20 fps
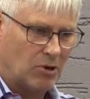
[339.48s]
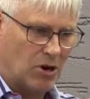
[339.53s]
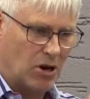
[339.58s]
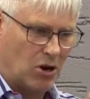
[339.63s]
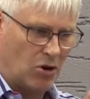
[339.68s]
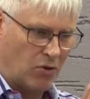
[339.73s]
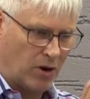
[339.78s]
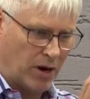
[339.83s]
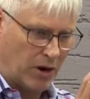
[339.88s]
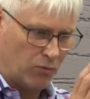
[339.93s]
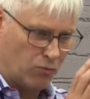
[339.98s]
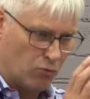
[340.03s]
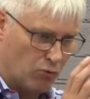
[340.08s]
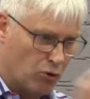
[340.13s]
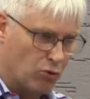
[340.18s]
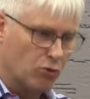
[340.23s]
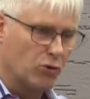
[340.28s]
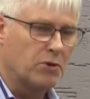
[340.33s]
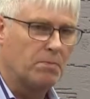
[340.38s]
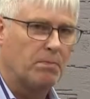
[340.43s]
or a
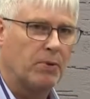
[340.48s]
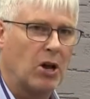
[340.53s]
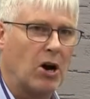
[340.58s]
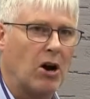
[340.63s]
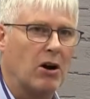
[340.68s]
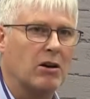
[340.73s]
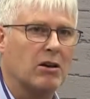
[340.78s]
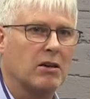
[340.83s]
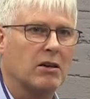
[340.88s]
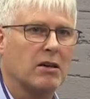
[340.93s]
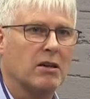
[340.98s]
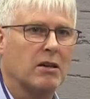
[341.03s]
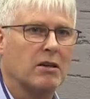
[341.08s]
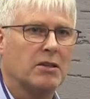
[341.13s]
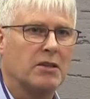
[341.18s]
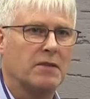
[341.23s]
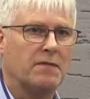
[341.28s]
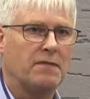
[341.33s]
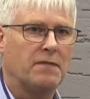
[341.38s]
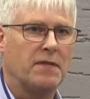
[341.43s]
roadblock
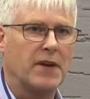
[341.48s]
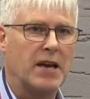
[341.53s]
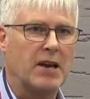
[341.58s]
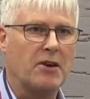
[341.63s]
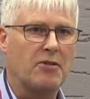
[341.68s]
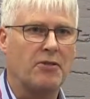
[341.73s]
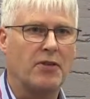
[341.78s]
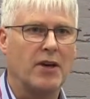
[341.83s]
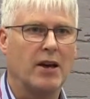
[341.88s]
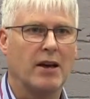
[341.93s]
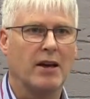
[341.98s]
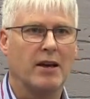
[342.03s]
to faith